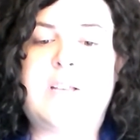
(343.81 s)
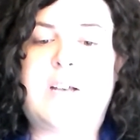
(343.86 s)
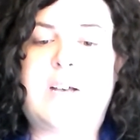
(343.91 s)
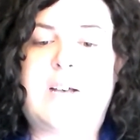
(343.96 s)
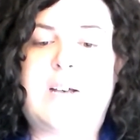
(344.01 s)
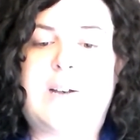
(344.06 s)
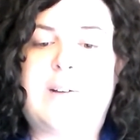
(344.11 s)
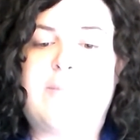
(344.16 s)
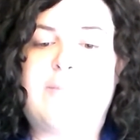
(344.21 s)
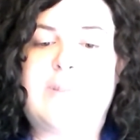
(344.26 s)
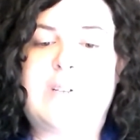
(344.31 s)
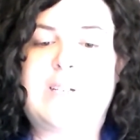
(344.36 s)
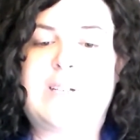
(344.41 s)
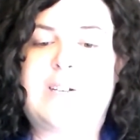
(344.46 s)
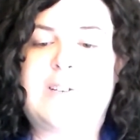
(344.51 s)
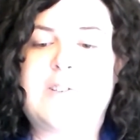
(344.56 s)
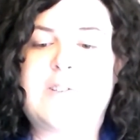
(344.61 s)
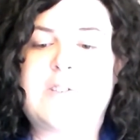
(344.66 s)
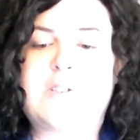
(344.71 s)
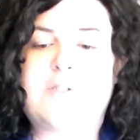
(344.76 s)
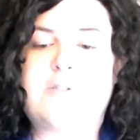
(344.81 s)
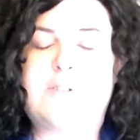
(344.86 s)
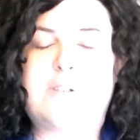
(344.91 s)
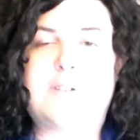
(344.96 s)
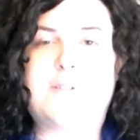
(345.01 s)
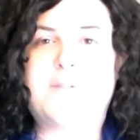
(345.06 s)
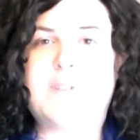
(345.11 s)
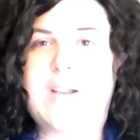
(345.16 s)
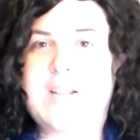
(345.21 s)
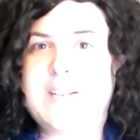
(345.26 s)
Um, and also, do
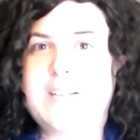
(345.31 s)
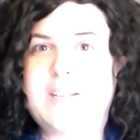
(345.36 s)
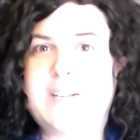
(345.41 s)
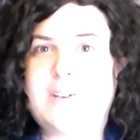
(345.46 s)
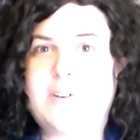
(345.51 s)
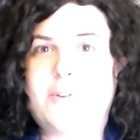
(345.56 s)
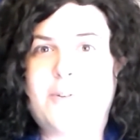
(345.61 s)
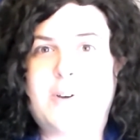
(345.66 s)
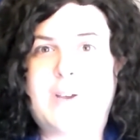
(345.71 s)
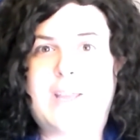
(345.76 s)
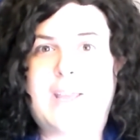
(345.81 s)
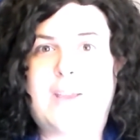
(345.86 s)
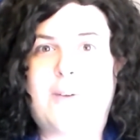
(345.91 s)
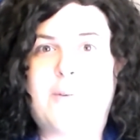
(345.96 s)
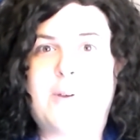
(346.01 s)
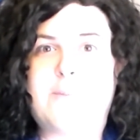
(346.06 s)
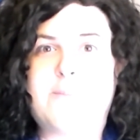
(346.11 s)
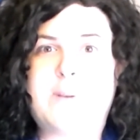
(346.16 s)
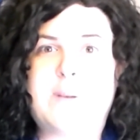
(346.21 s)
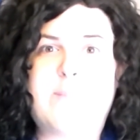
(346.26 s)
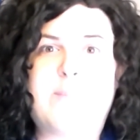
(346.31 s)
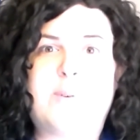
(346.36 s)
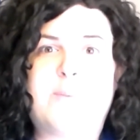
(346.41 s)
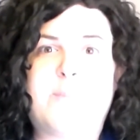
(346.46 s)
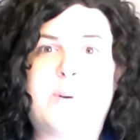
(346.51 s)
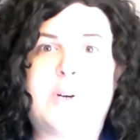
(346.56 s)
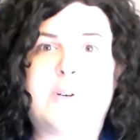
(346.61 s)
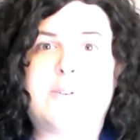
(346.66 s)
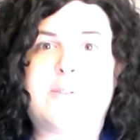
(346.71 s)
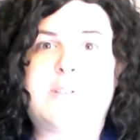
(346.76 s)
you find it annoying when people
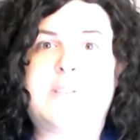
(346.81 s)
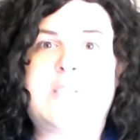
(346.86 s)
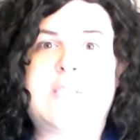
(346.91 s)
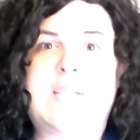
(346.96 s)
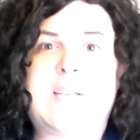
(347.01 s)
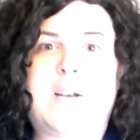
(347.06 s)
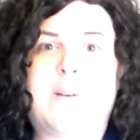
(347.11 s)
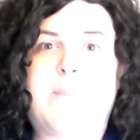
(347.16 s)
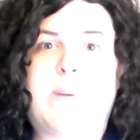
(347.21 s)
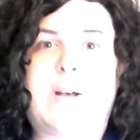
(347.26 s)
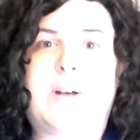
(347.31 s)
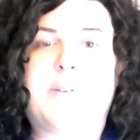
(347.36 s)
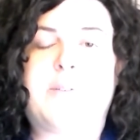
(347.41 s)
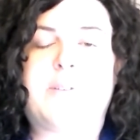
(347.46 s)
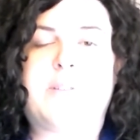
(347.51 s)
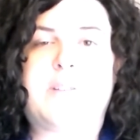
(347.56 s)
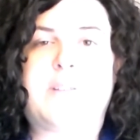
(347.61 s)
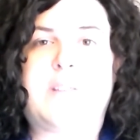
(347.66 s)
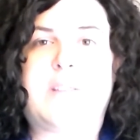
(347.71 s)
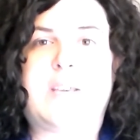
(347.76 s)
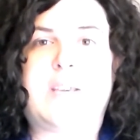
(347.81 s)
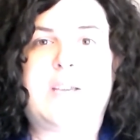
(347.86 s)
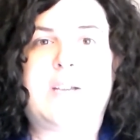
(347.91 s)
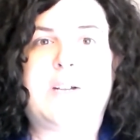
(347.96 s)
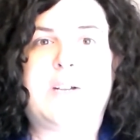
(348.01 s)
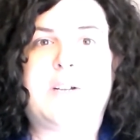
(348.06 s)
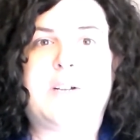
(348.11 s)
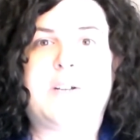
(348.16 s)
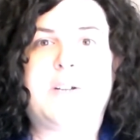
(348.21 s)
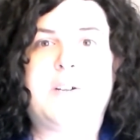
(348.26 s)
post about
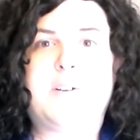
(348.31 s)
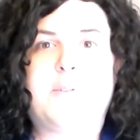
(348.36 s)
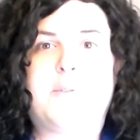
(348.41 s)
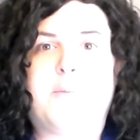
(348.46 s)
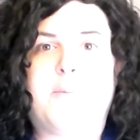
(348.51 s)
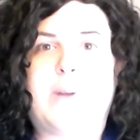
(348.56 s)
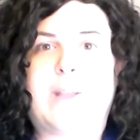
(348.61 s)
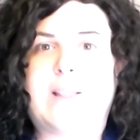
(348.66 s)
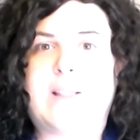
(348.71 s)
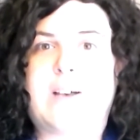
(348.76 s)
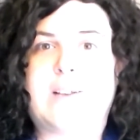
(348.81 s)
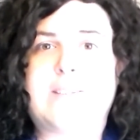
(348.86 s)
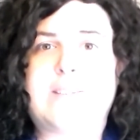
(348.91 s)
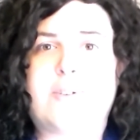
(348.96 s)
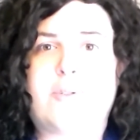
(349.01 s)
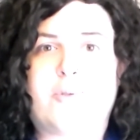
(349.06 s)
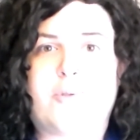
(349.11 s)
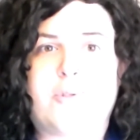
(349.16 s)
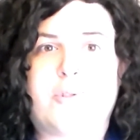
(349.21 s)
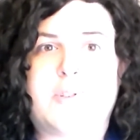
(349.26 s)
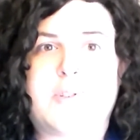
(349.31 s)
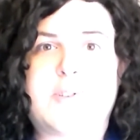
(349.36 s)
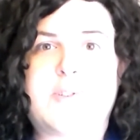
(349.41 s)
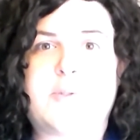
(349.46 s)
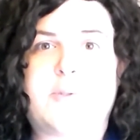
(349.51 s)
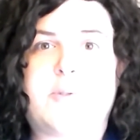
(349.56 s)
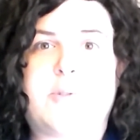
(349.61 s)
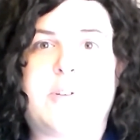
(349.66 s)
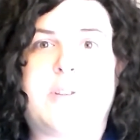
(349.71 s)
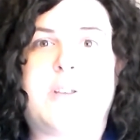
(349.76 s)
their weight loss goals
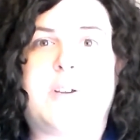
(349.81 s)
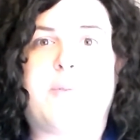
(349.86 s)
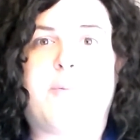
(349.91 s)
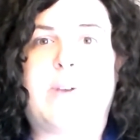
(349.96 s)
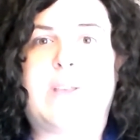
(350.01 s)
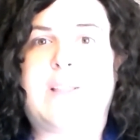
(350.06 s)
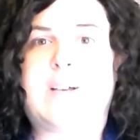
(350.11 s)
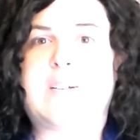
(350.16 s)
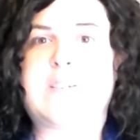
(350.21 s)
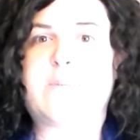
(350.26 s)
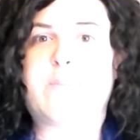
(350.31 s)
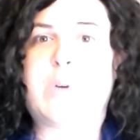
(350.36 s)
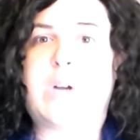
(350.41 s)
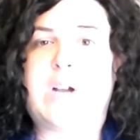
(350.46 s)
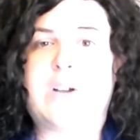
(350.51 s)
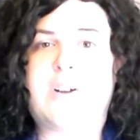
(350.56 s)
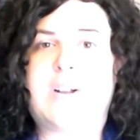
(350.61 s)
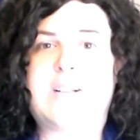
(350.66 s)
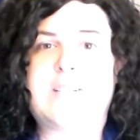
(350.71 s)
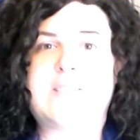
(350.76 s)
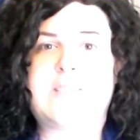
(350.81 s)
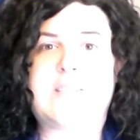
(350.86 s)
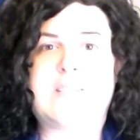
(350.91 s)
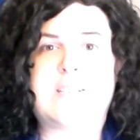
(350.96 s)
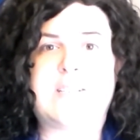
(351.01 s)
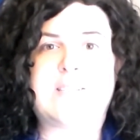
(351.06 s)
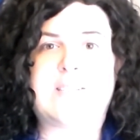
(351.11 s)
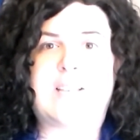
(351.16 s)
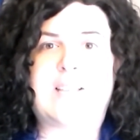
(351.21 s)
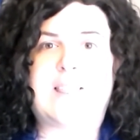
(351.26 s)
or their weight loss progress and
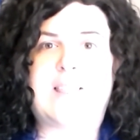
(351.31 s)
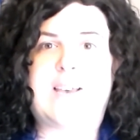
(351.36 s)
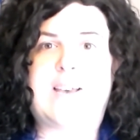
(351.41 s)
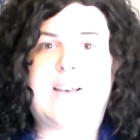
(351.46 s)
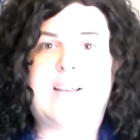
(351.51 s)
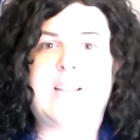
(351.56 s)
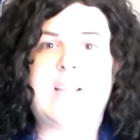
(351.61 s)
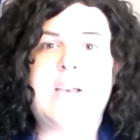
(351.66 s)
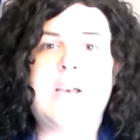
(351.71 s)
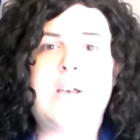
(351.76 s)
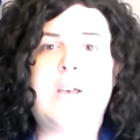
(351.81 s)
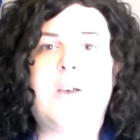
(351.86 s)
things like that,